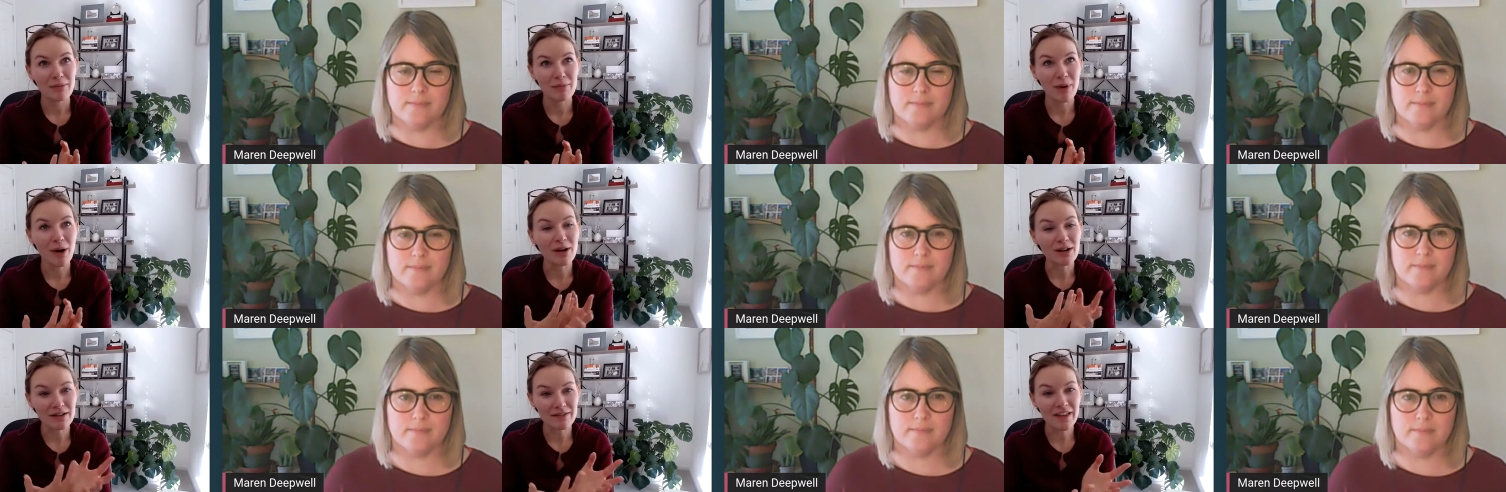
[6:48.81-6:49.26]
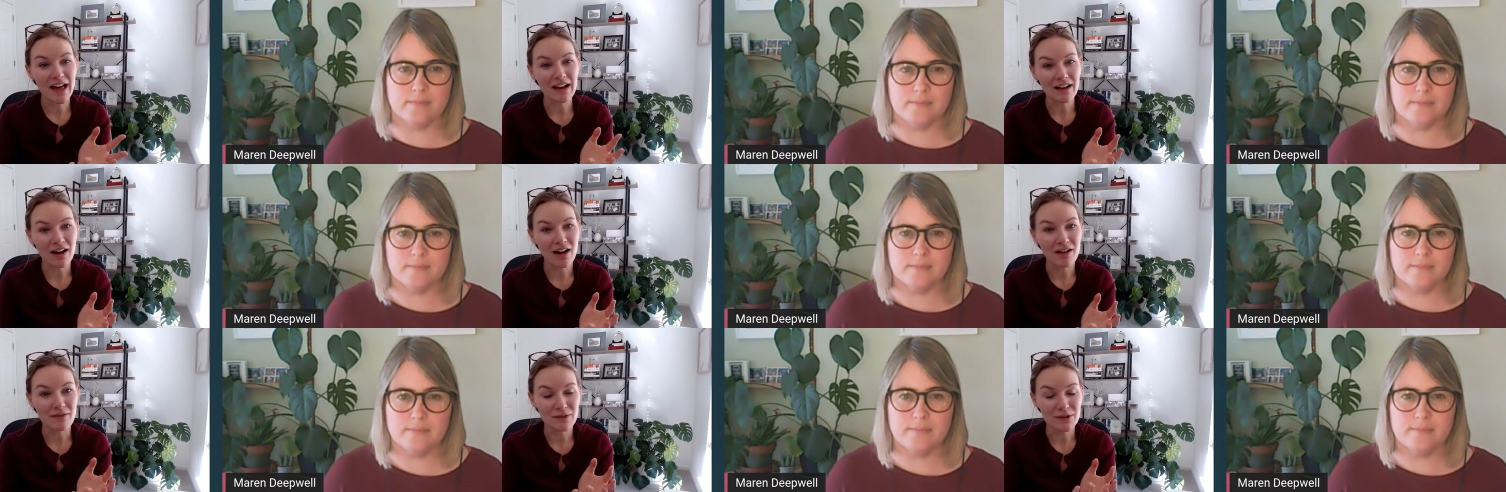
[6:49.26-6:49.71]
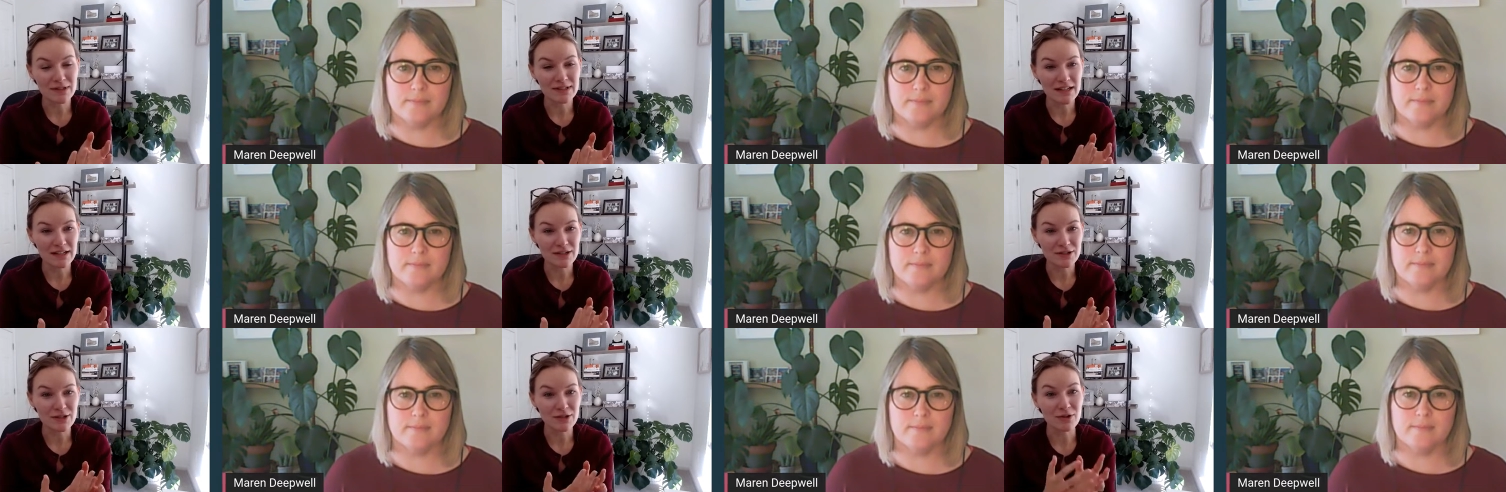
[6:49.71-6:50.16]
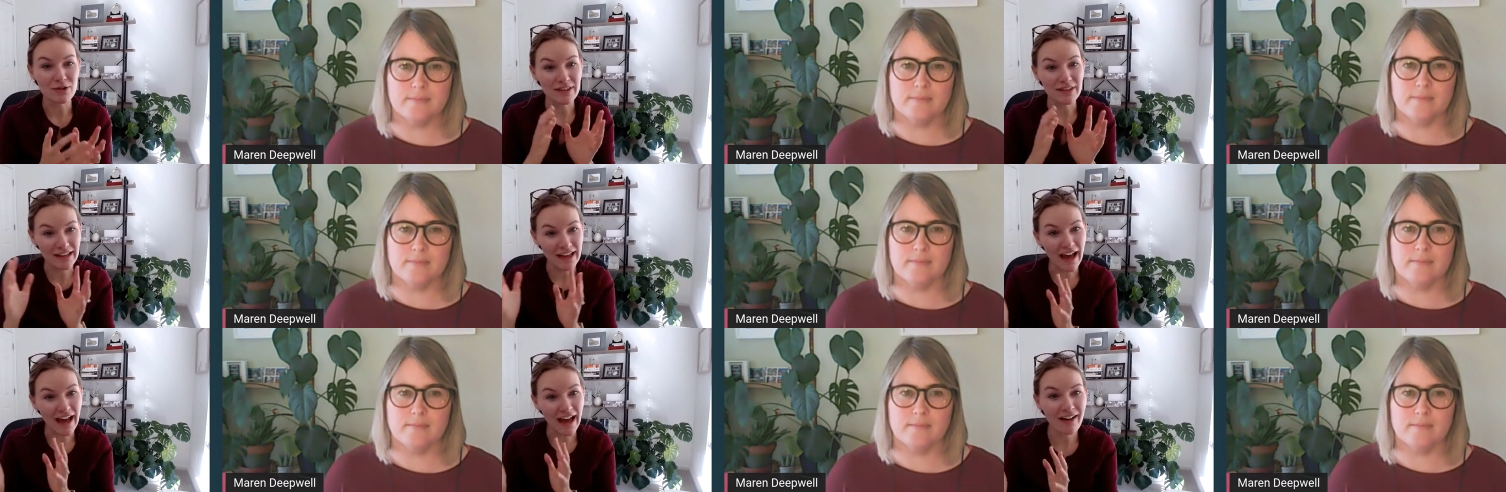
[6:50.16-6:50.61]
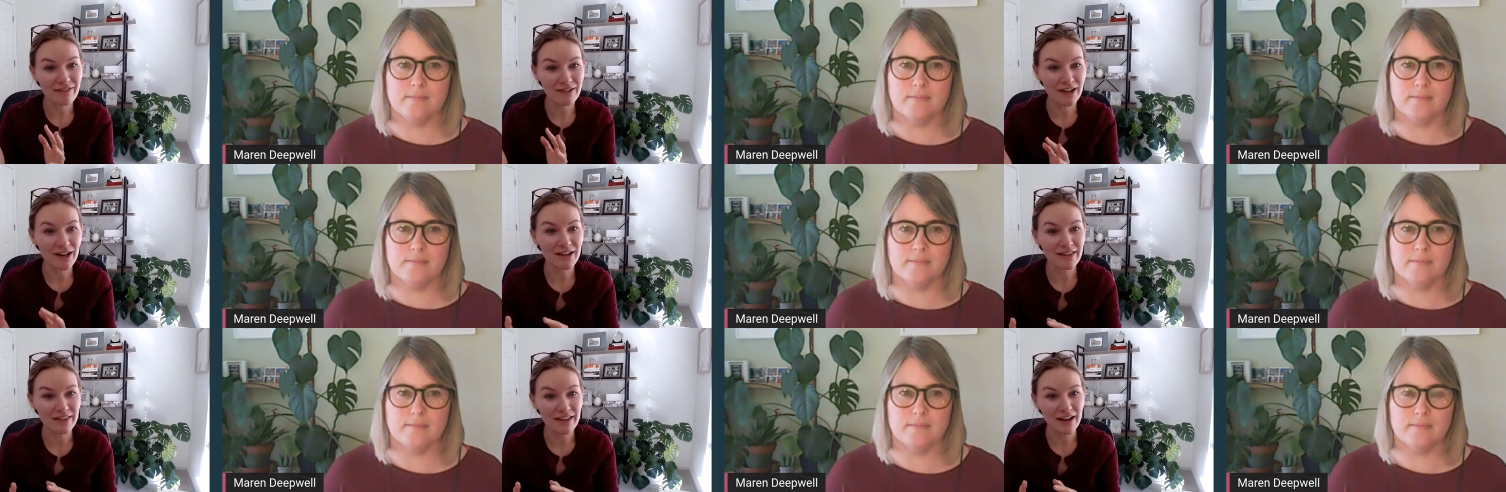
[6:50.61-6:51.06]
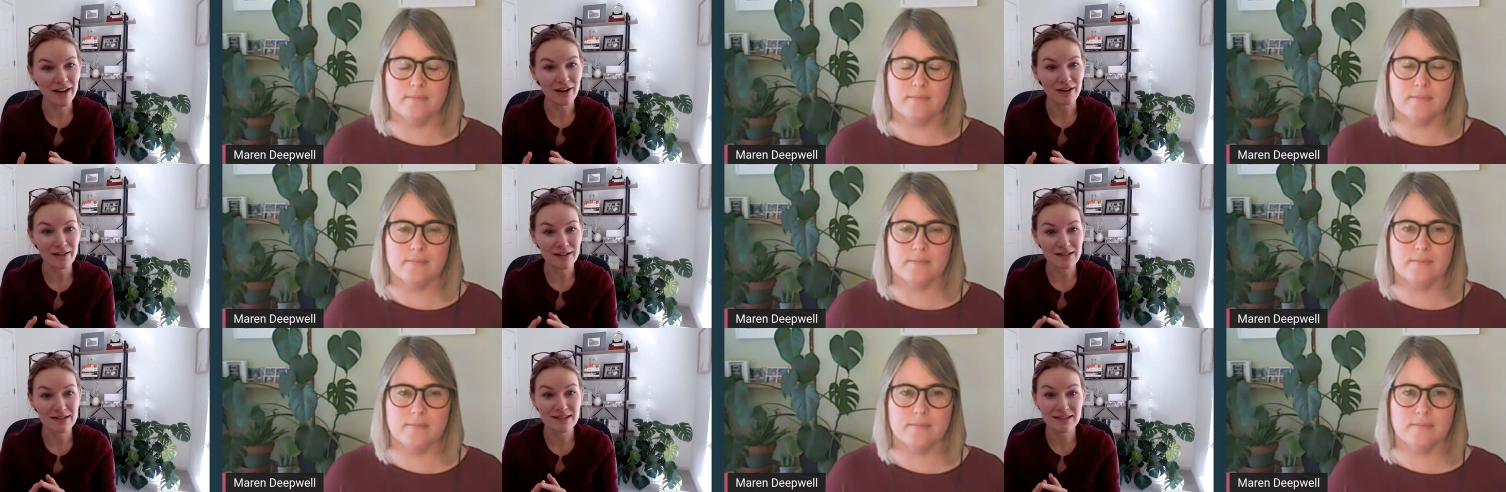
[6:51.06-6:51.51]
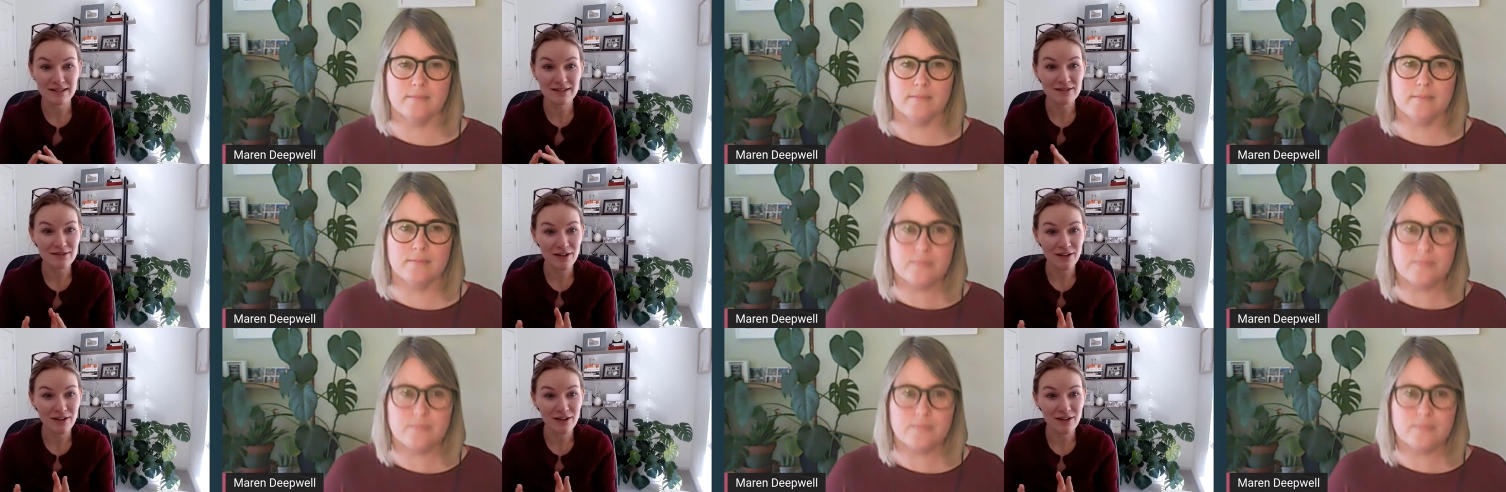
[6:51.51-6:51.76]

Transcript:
Speaker 1: part of that conversation or the caveat there is